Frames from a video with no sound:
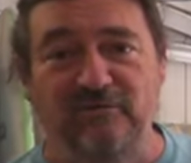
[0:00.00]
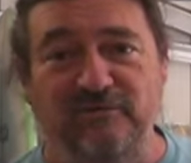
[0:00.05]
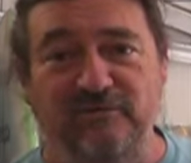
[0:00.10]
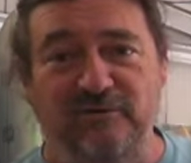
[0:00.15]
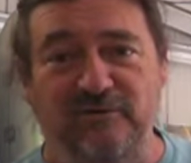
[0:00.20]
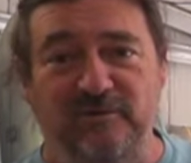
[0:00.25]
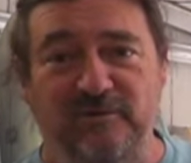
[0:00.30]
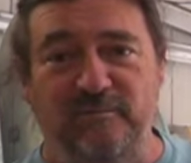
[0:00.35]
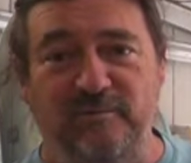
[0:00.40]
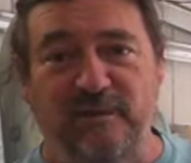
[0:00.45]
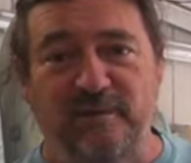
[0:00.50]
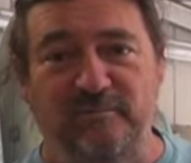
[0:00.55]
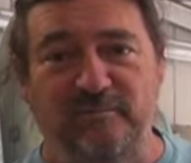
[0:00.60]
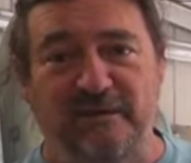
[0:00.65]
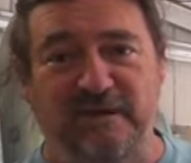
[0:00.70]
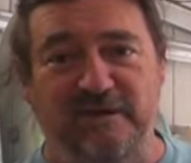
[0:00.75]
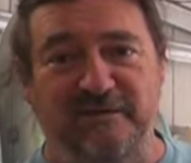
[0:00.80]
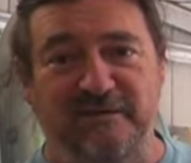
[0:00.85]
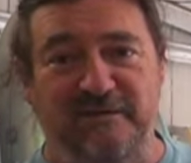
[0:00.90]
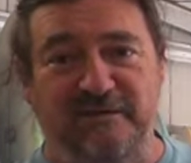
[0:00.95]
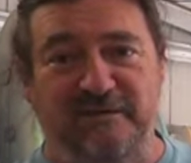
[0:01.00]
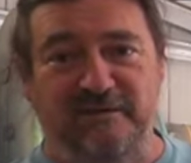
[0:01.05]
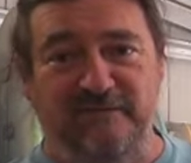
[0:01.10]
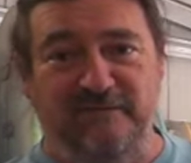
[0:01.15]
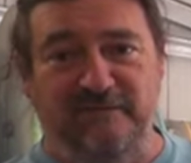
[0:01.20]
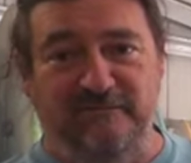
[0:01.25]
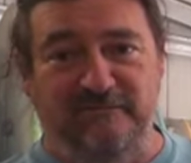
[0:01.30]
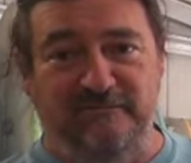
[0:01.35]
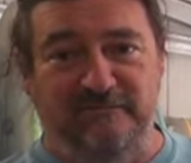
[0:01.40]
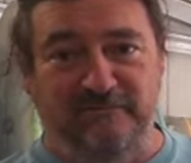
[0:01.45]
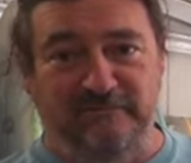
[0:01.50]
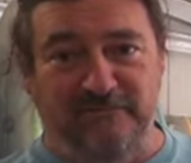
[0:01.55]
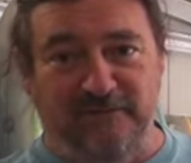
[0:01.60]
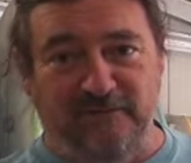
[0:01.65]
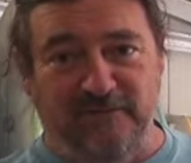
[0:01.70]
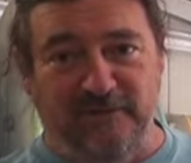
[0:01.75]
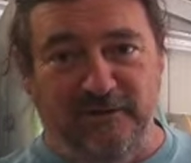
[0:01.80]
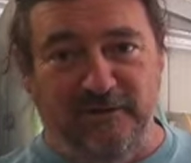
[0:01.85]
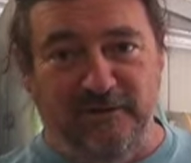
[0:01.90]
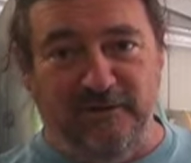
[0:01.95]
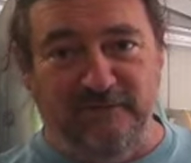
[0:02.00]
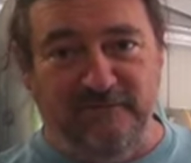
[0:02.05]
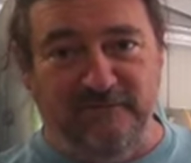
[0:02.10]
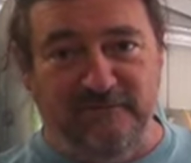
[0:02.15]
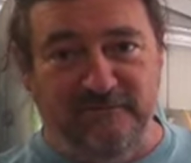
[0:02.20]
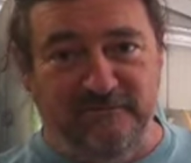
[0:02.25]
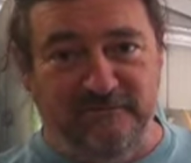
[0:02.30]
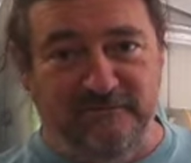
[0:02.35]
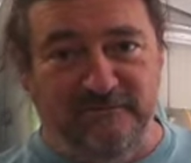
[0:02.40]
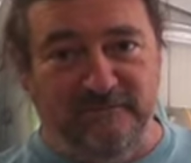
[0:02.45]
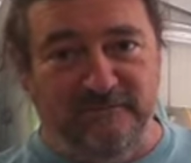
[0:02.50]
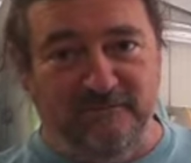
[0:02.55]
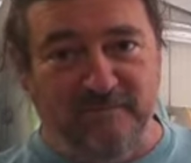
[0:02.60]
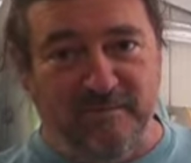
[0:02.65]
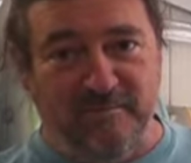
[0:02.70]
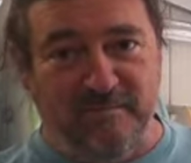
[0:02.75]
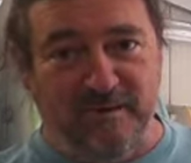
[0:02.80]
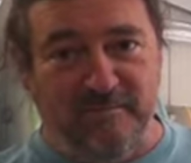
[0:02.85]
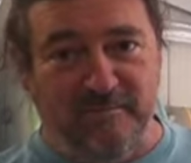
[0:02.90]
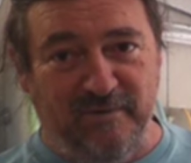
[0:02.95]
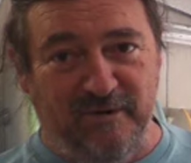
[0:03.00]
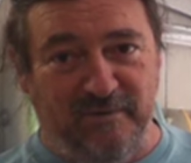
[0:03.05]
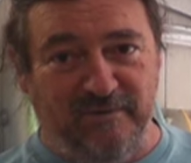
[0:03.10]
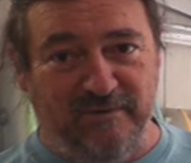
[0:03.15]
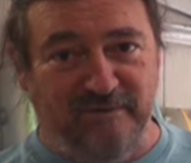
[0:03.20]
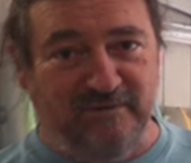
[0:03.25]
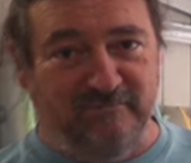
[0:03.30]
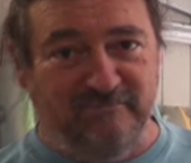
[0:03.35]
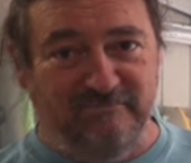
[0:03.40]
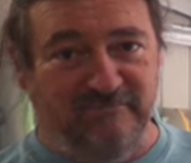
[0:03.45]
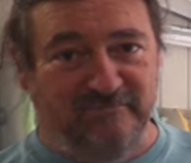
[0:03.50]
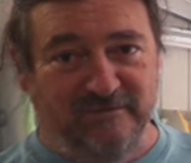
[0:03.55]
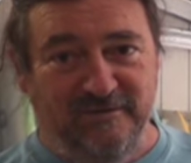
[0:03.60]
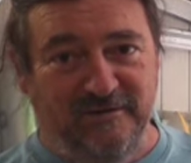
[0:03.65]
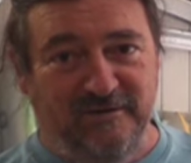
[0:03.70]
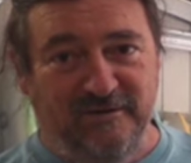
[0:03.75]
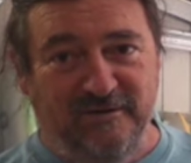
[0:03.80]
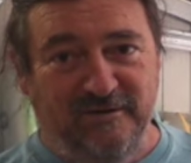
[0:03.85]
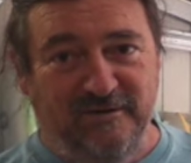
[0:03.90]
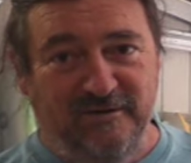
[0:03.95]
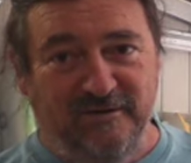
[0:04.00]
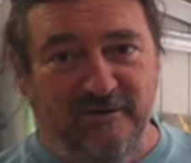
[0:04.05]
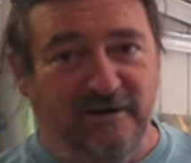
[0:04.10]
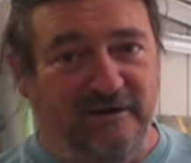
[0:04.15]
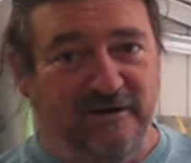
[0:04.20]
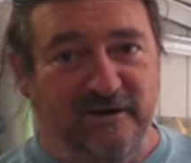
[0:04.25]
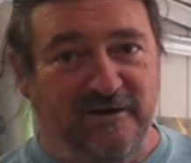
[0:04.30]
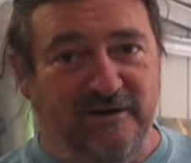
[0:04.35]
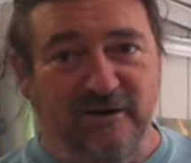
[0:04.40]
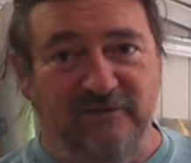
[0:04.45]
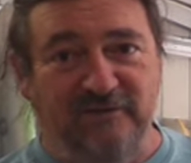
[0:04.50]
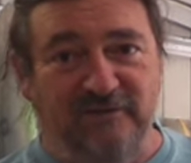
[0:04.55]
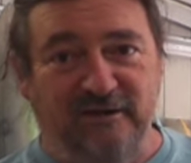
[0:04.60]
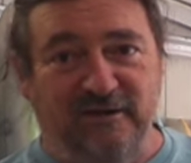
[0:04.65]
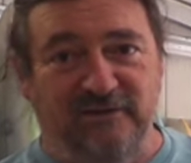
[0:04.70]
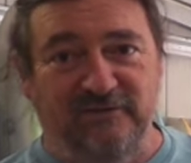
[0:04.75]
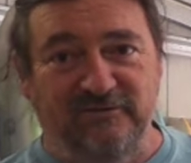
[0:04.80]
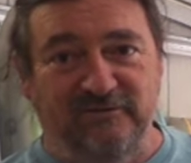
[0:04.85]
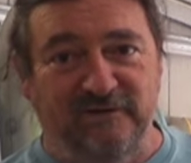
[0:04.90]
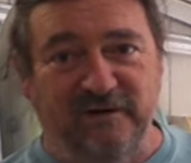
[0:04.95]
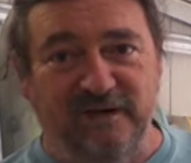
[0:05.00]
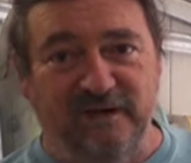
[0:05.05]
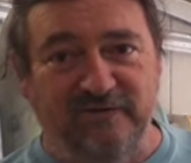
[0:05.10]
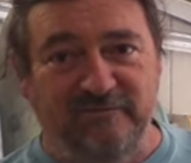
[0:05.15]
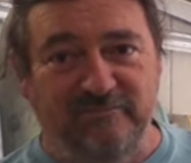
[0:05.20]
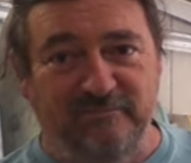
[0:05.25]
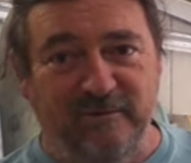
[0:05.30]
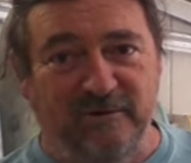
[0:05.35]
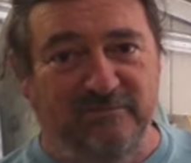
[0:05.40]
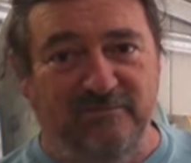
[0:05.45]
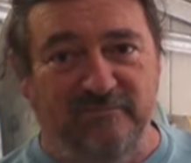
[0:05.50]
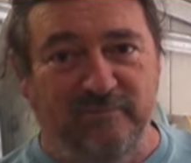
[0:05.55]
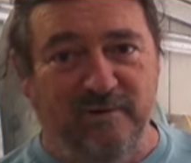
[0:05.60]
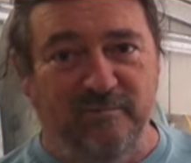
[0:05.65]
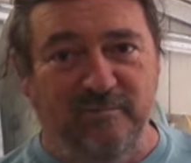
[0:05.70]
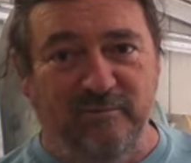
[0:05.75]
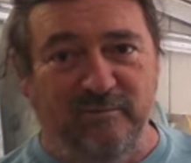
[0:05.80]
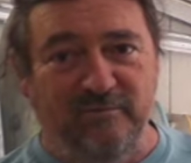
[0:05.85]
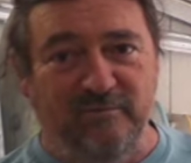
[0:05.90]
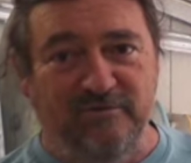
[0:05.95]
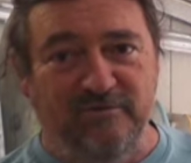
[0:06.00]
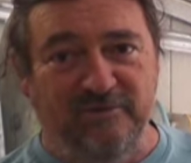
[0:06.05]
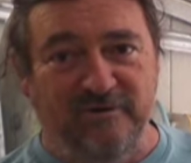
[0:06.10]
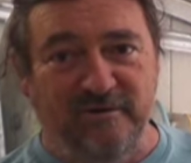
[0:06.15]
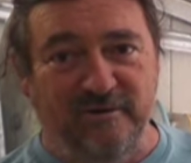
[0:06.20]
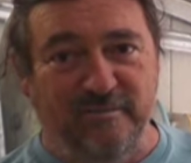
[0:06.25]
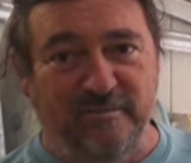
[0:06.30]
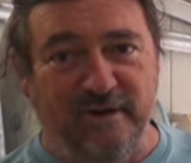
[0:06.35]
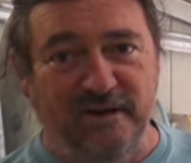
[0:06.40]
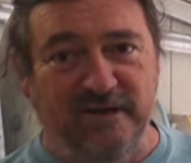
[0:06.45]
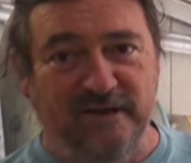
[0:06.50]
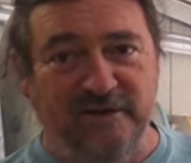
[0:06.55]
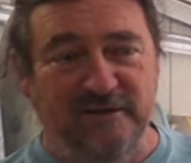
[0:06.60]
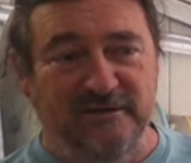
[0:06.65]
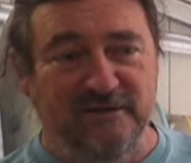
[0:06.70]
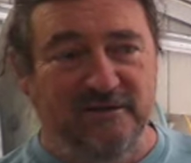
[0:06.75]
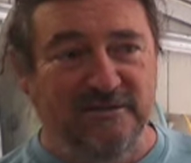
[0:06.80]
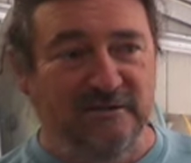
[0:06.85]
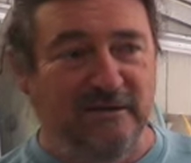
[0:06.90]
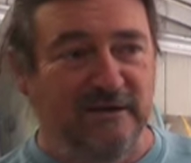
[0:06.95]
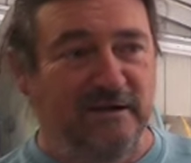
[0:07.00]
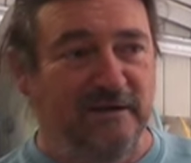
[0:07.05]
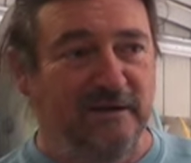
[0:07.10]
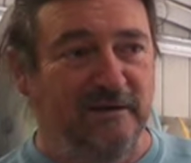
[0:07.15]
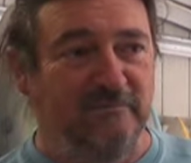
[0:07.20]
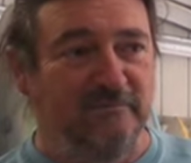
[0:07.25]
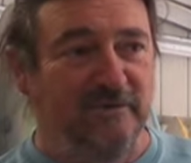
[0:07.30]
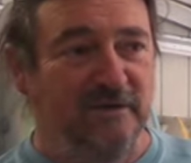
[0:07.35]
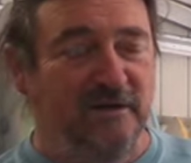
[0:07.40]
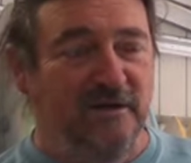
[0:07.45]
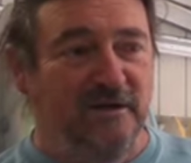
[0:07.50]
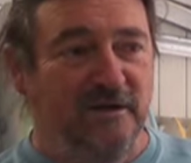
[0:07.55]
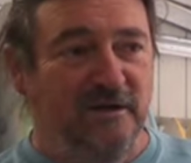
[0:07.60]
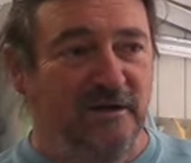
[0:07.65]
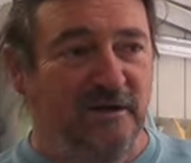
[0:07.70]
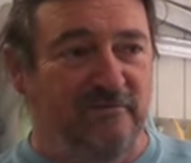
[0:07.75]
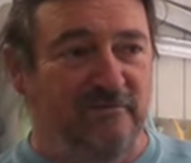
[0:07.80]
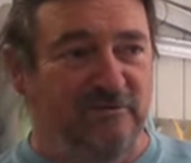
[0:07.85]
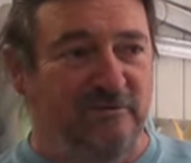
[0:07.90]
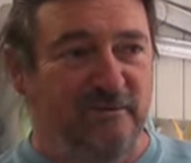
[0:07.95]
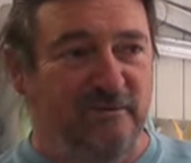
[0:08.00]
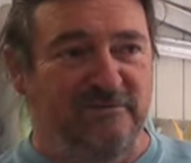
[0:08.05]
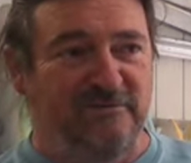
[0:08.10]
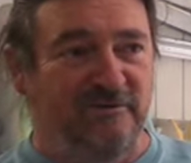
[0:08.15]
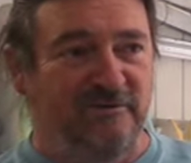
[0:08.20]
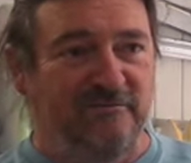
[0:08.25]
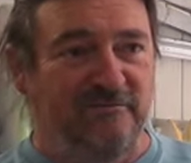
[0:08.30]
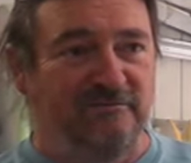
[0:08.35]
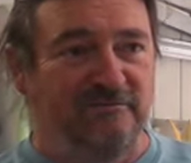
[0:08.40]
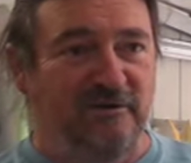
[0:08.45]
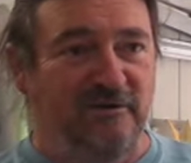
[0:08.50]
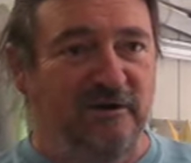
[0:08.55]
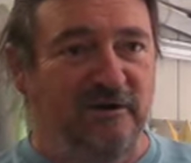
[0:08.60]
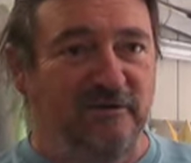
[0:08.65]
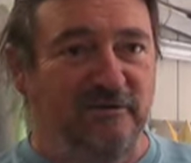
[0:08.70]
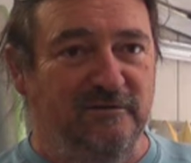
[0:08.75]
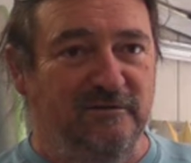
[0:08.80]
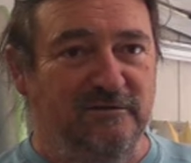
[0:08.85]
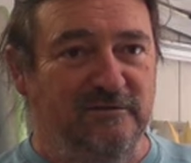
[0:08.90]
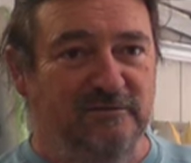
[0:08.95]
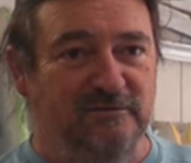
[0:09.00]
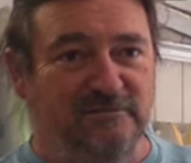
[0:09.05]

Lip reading: for you people out there that do litres. Remember that I don't know the litres on most of my boards that I make, even the ones on file.